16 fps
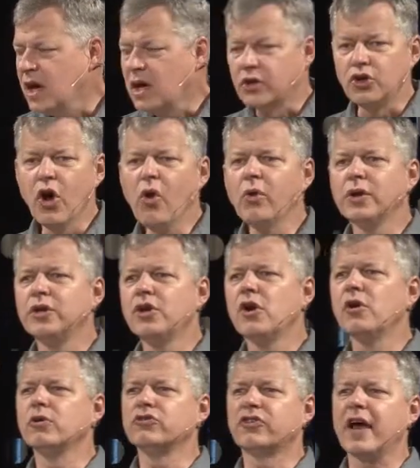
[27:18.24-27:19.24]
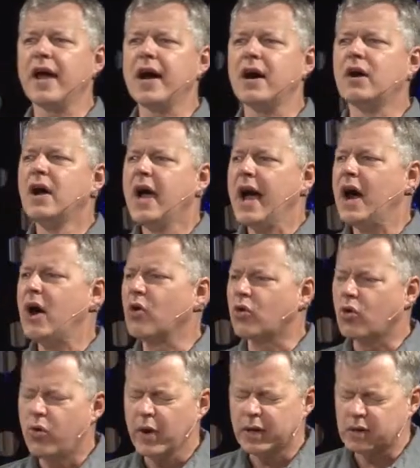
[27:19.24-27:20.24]
No one knows how
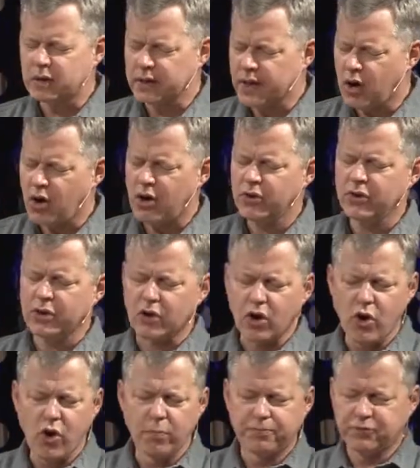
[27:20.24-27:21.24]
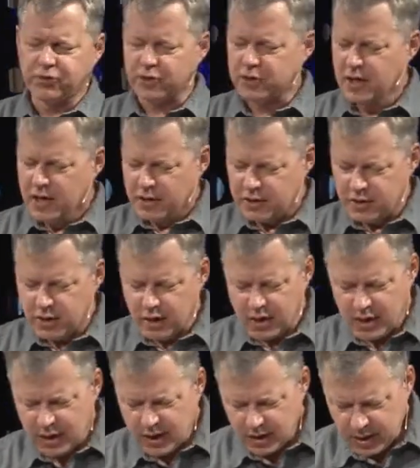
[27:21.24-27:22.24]
quickly all your hopes
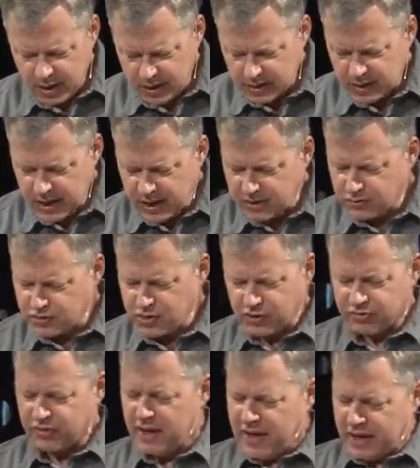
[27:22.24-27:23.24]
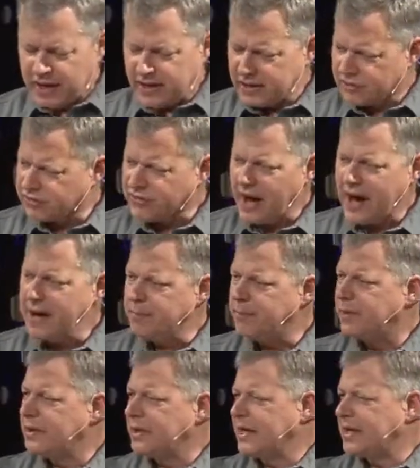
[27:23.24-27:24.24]
and just
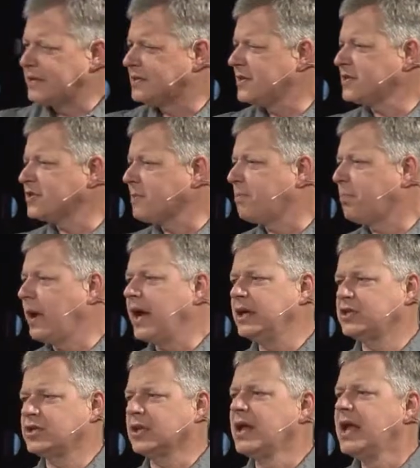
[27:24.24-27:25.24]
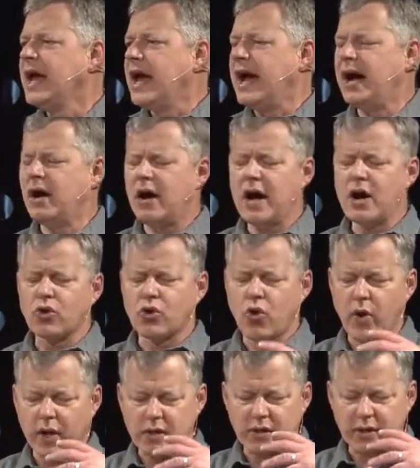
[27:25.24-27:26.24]
excitement and anticipation, how
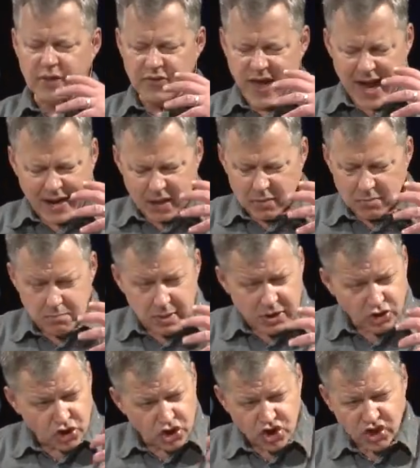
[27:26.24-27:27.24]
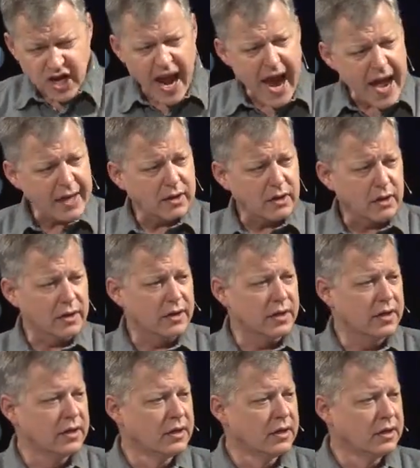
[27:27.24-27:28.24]
quickly that can be
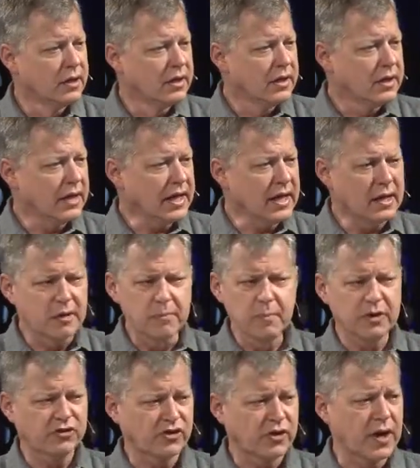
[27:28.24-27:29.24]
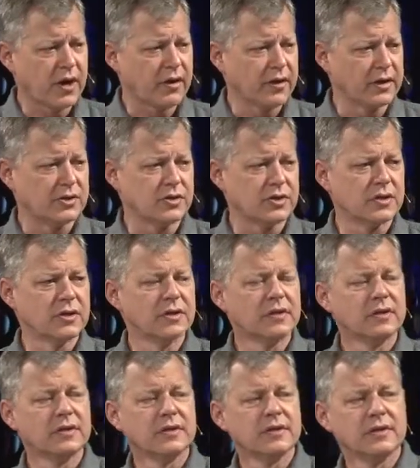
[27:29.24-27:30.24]
shattered in a miscarriage
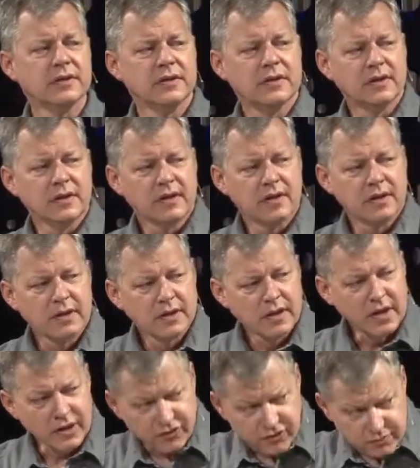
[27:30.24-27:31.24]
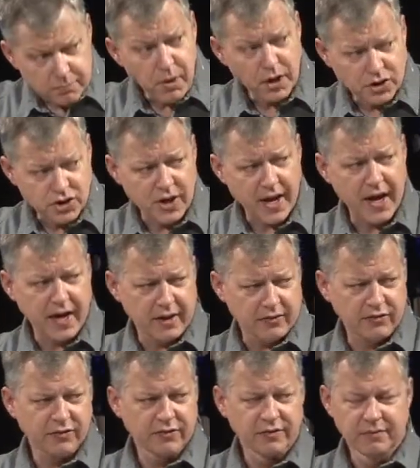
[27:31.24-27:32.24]
as much
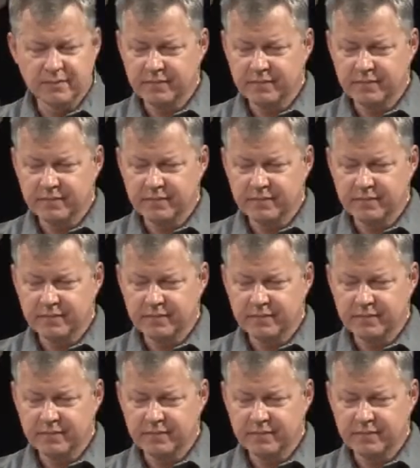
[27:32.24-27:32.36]
as